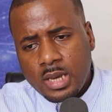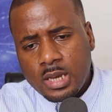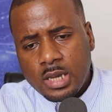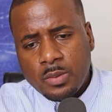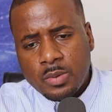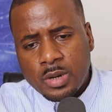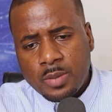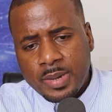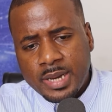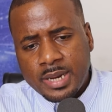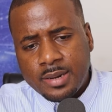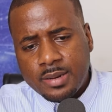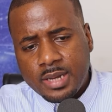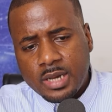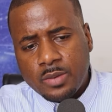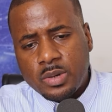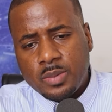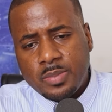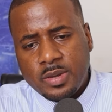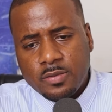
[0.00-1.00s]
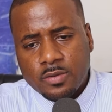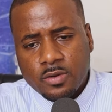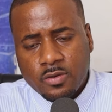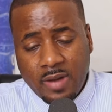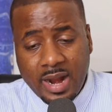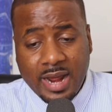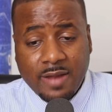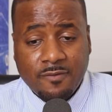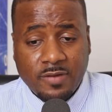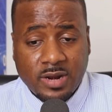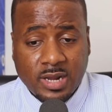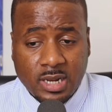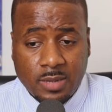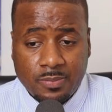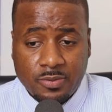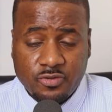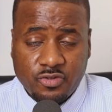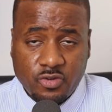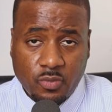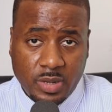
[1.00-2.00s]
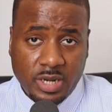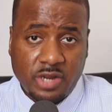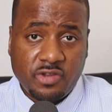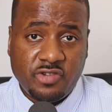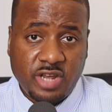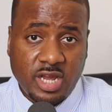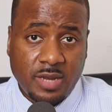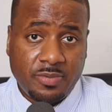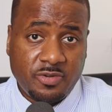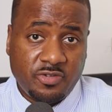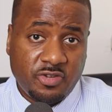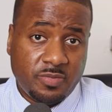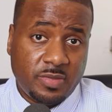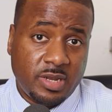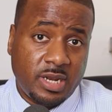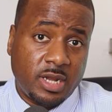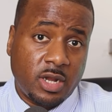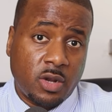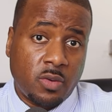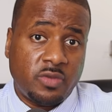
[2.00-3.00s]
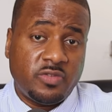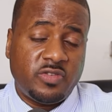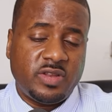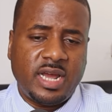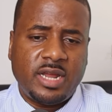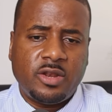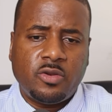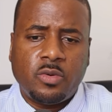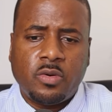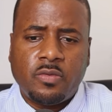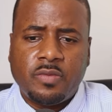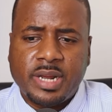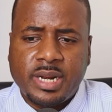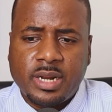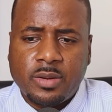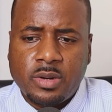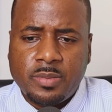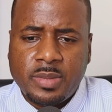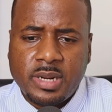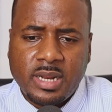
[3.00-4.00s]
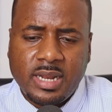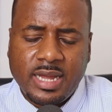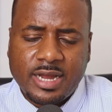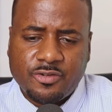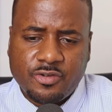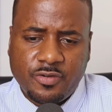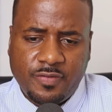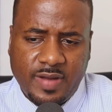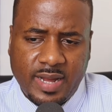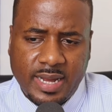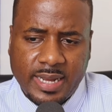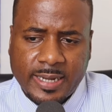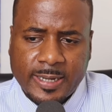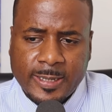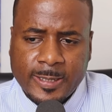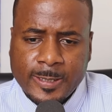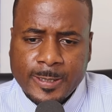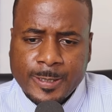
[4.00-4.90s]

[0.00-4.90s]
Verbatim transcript: it would have been great for the Clippers to win a championship and then go into that new arena. It would have been electrifying.